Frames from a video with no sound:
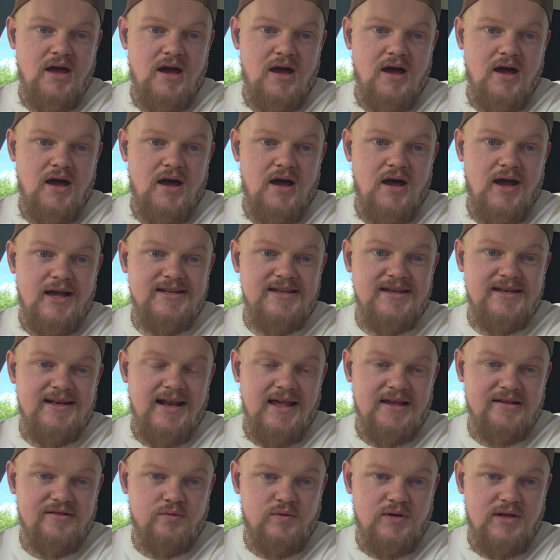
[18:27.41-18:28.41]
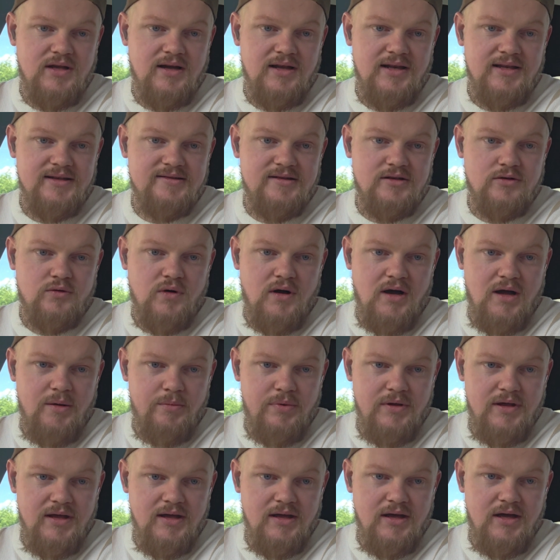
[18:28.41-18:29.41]
I did last week, I listed quite a
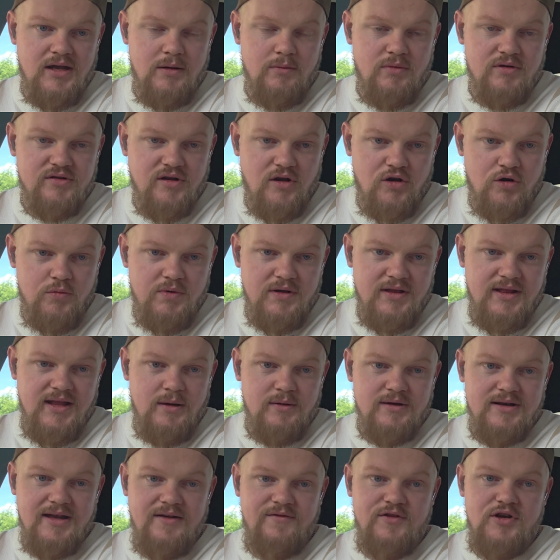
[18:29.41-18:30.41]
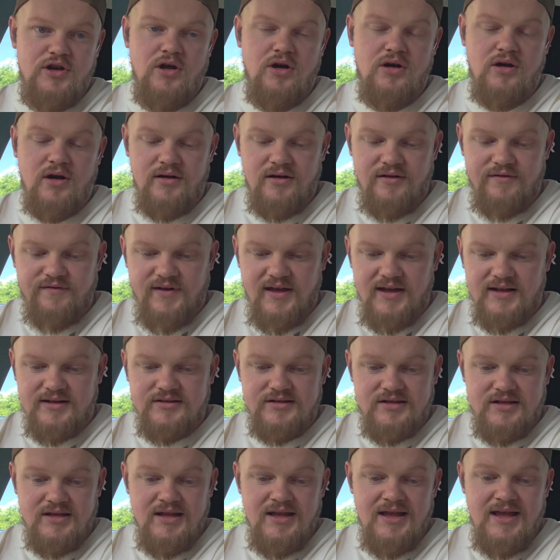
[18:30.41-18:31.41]
bit, and I was hoping that would have a knock-on
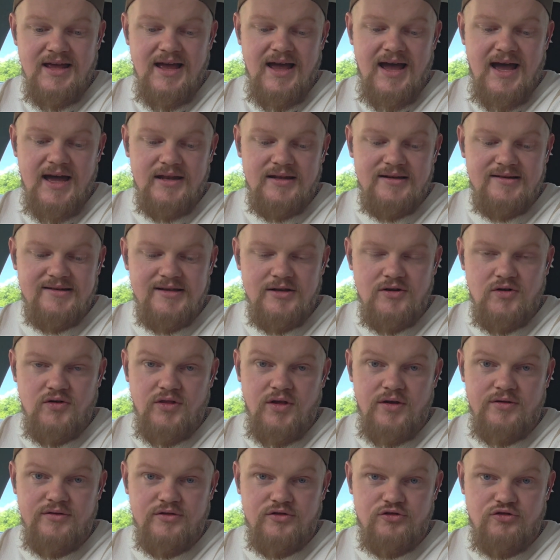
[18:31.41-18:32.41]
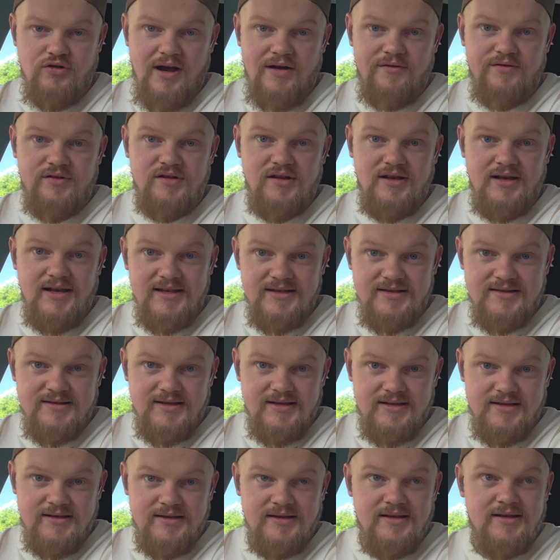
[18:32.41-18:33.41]
effect, and until those drafts are
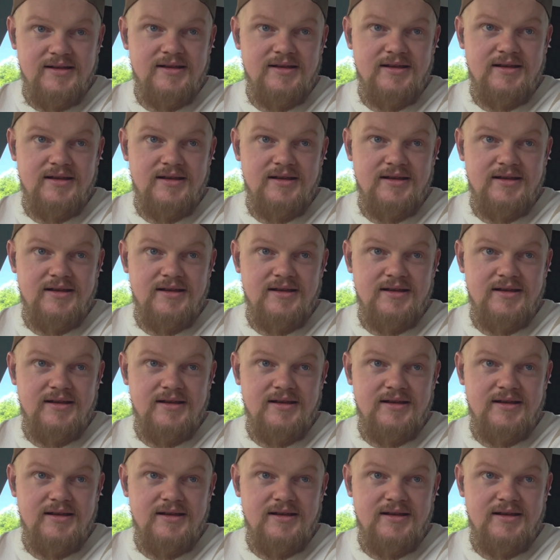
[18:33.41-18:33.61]
listed,